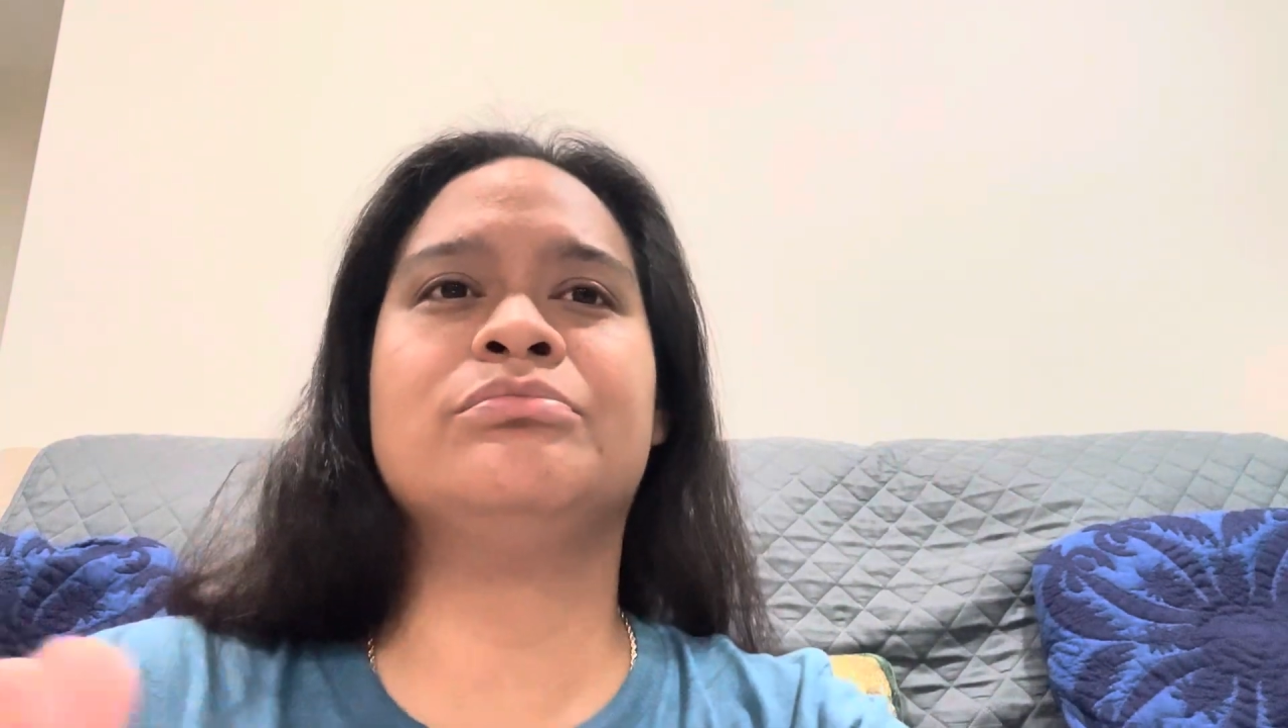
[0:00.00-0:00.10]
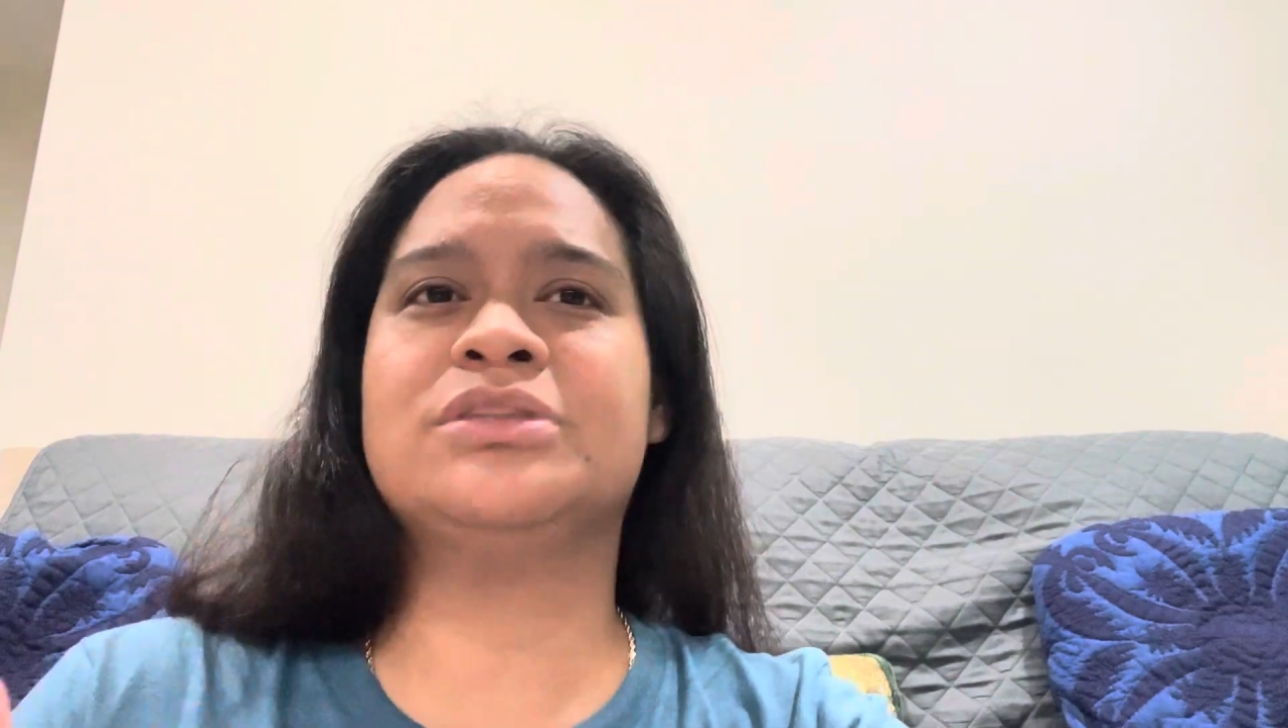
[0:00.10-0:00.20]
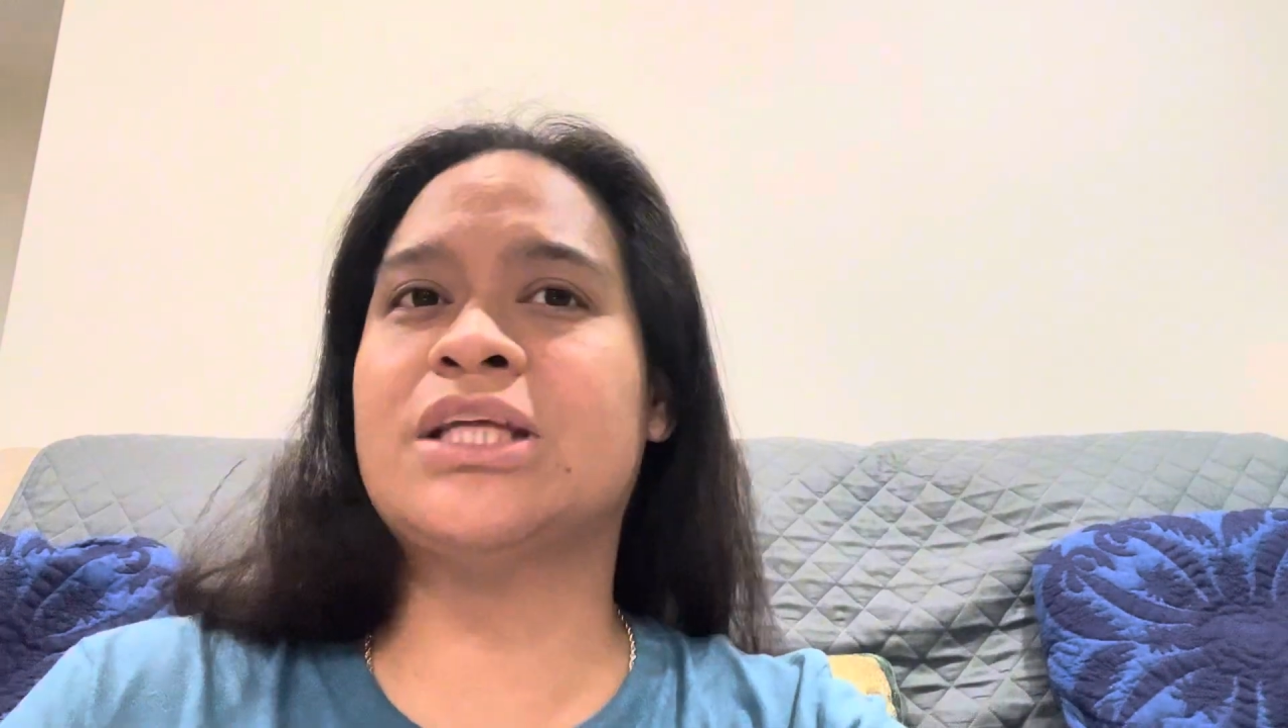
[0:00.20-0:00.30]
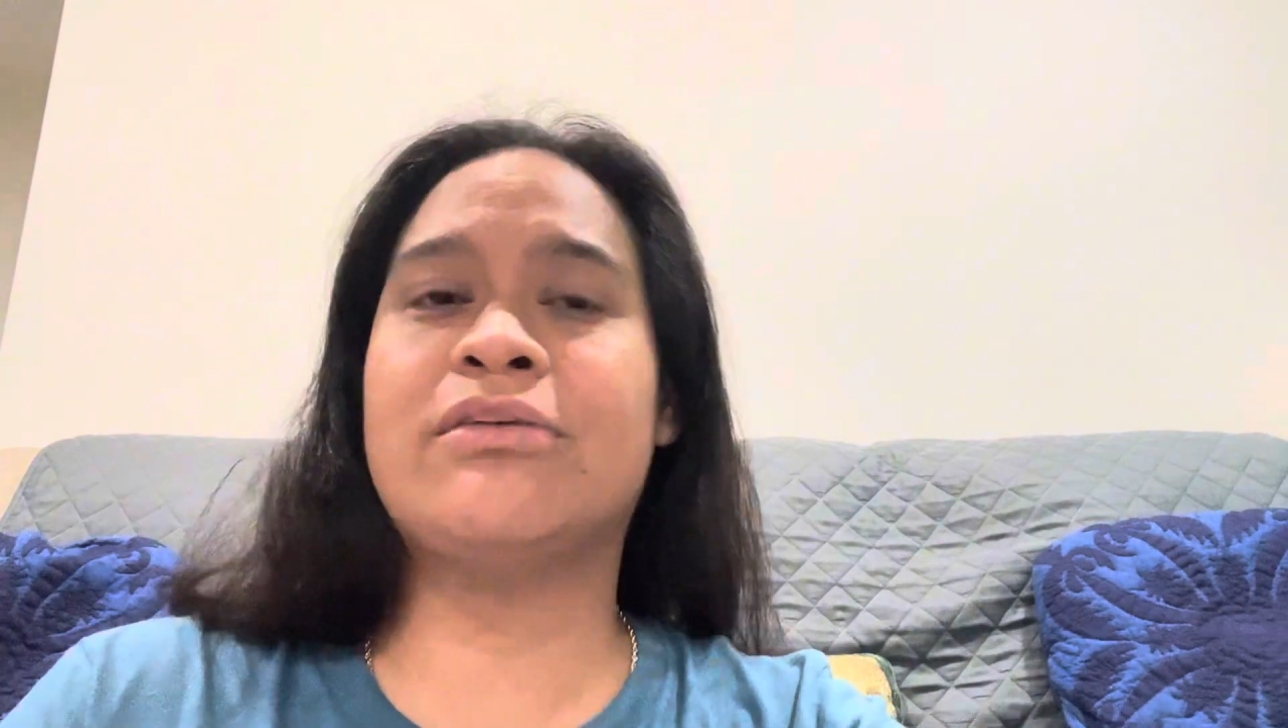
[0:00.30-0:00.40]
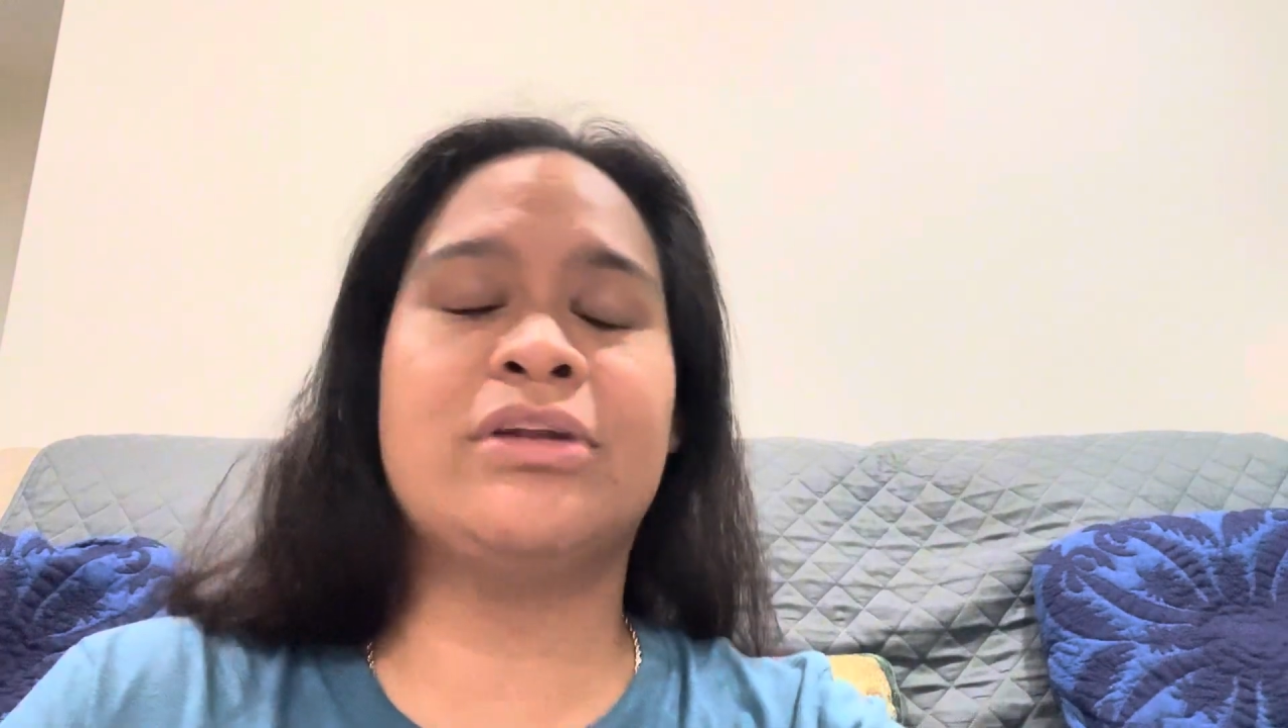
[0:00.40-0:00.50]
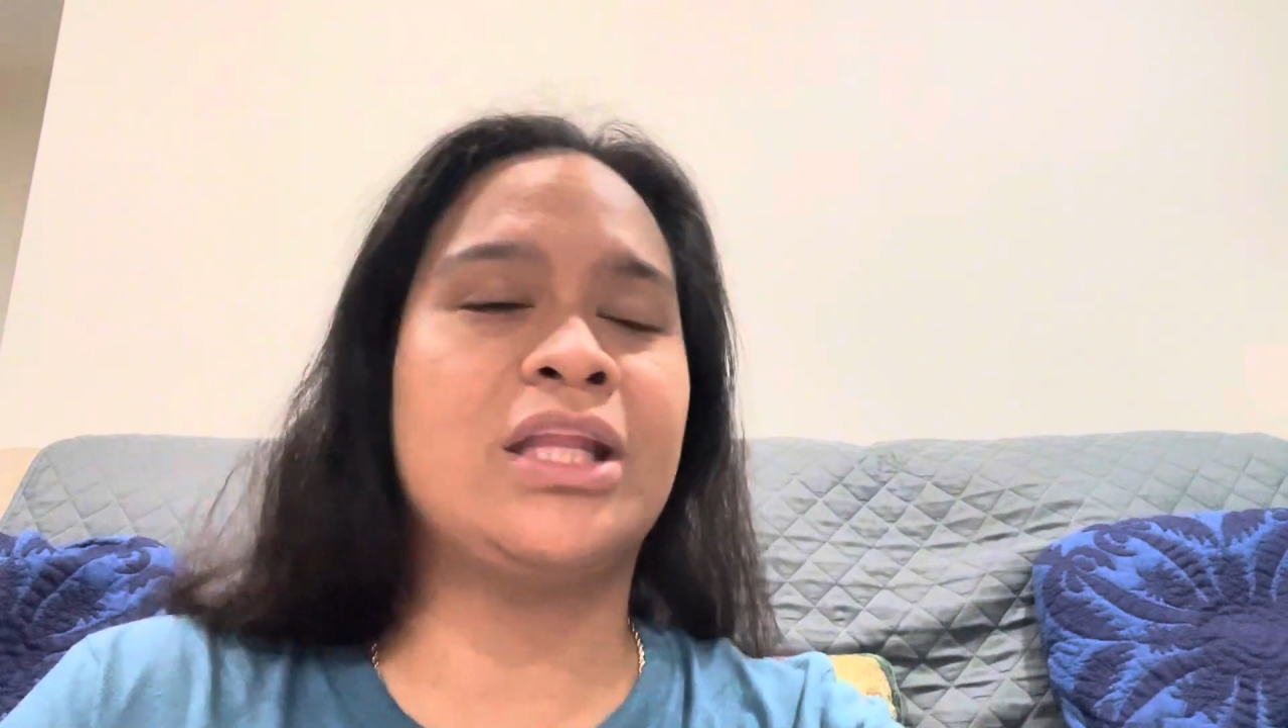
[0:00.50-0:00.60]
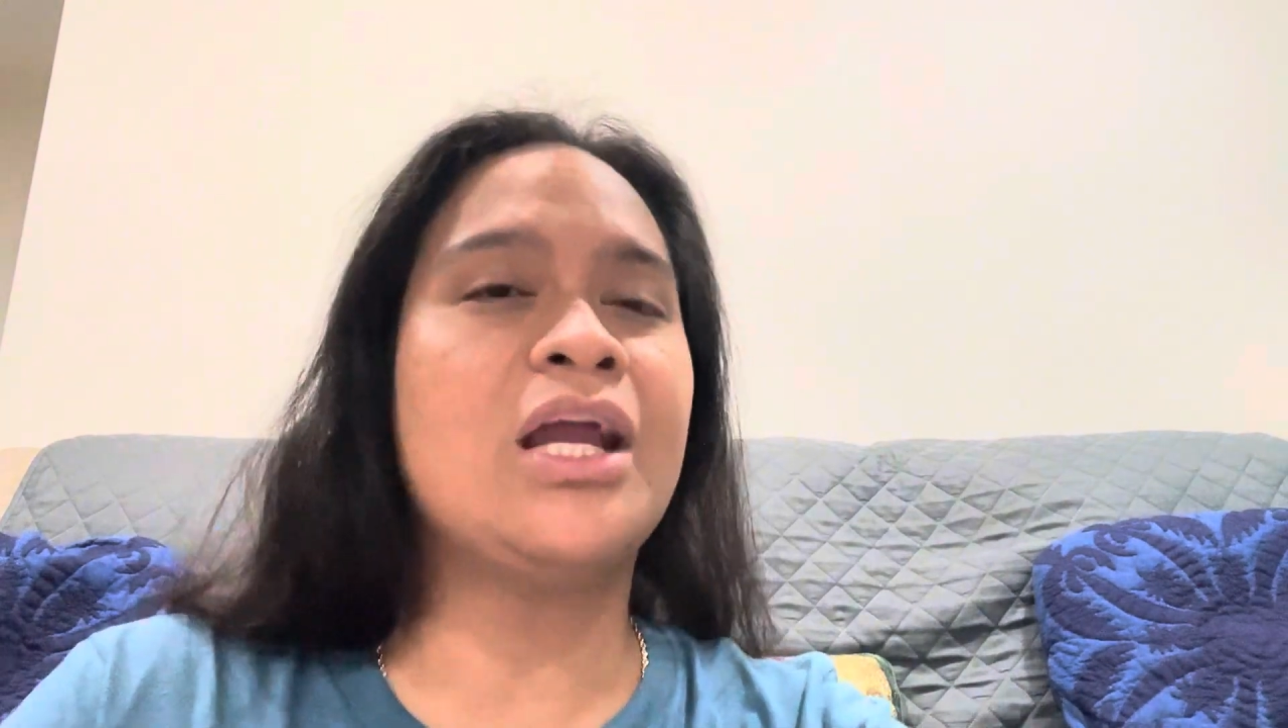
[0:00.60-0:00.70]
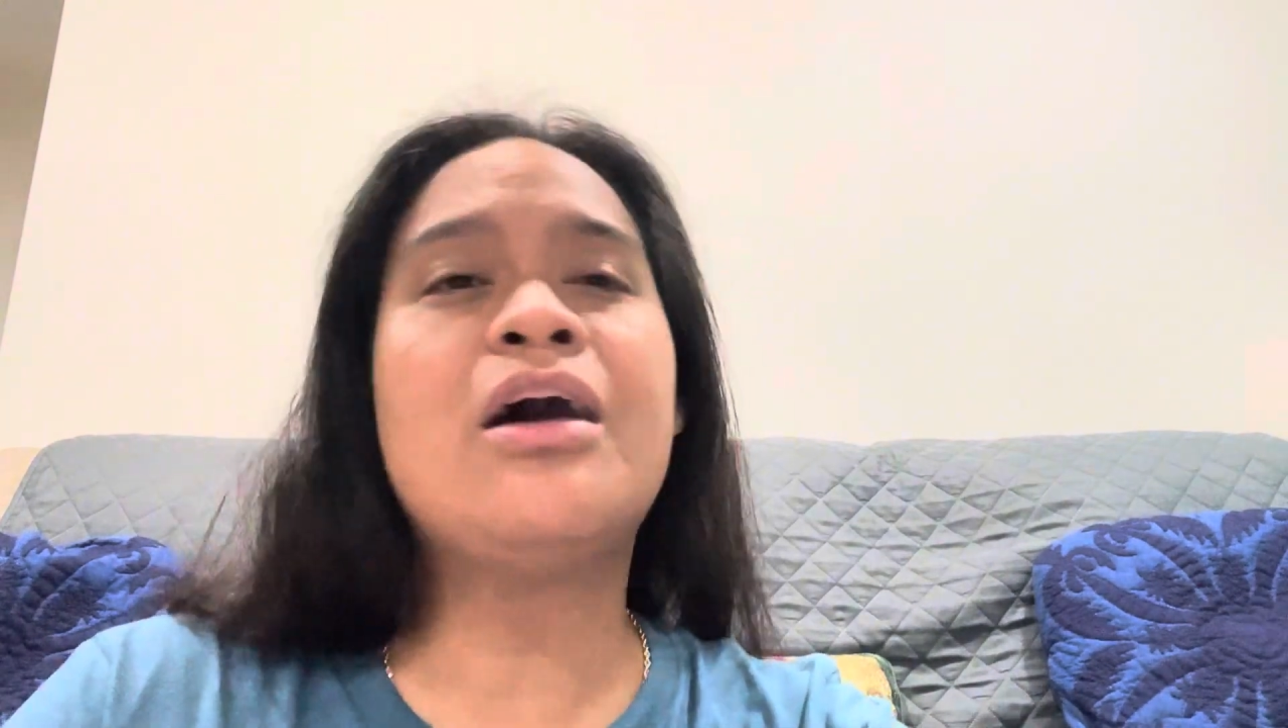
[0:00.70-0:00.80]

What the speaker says: set everything